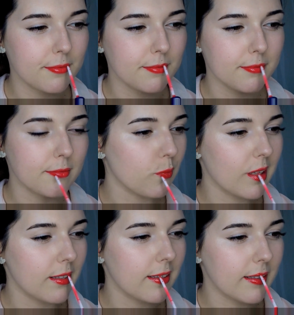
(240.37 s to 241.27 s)
feel like I
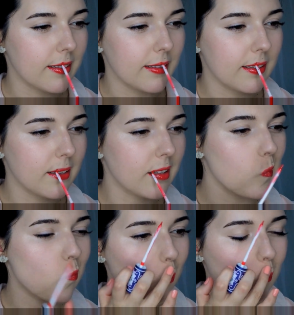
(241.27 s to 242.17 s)
need a lip
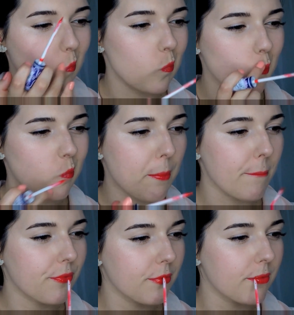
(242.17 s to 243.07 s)
liner with this one,
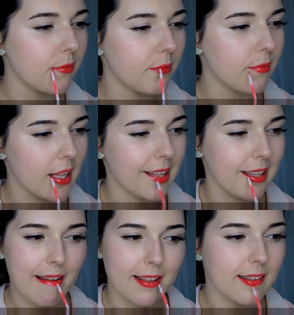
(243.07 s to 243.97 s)
but I could
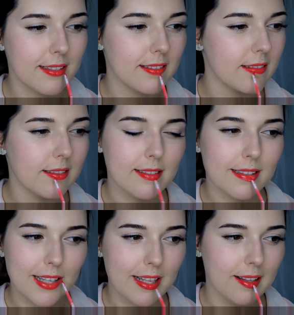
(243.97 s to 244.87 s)
definitely use one. It
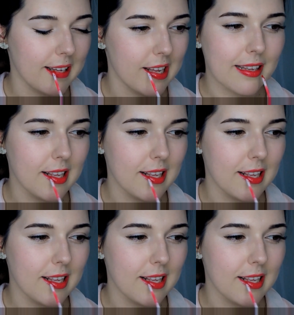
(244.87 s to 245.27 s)
would look a lot